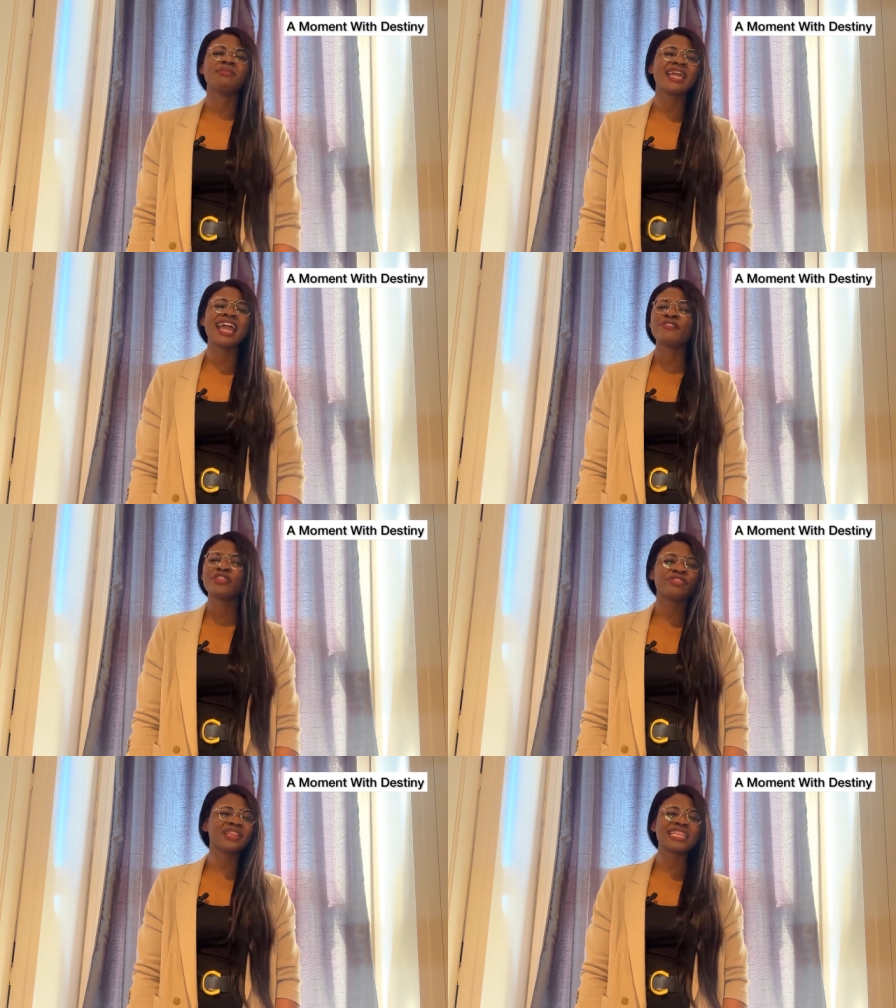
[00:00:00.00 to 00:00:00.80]
every
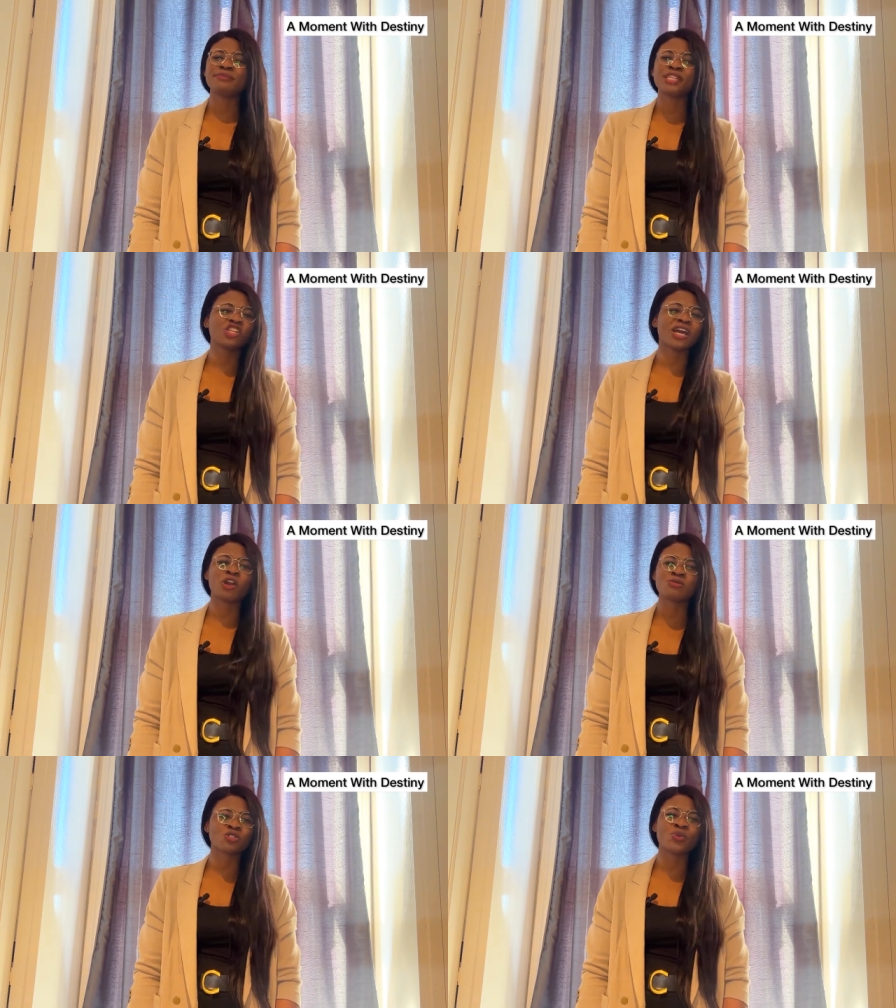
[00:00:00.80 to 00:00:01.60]
temptation that
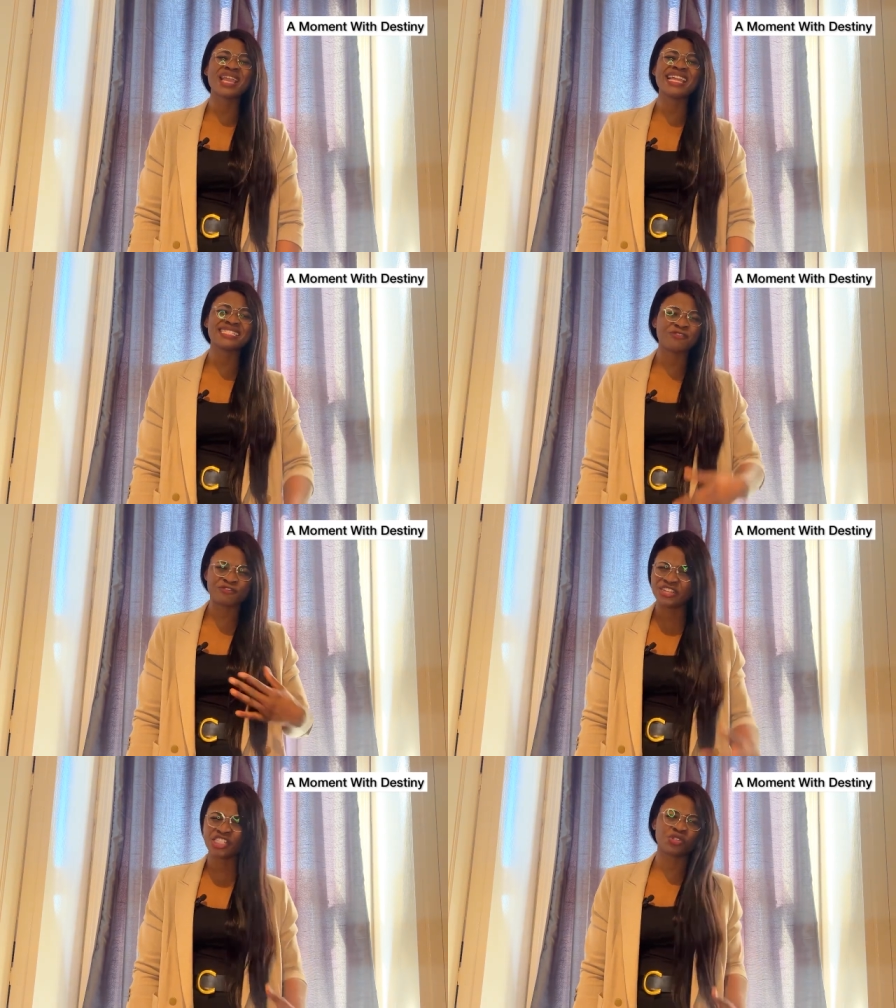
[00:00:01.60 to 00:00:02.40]
comes our way is a
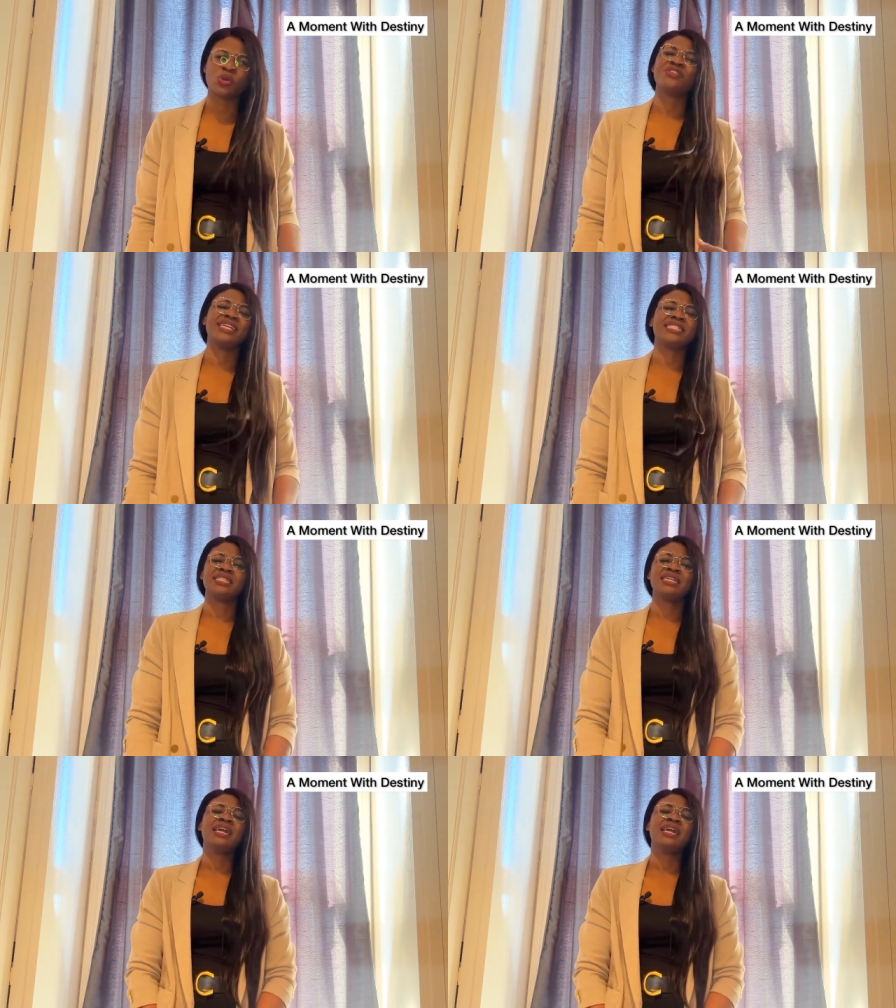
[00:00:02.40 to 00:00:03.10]
victory already.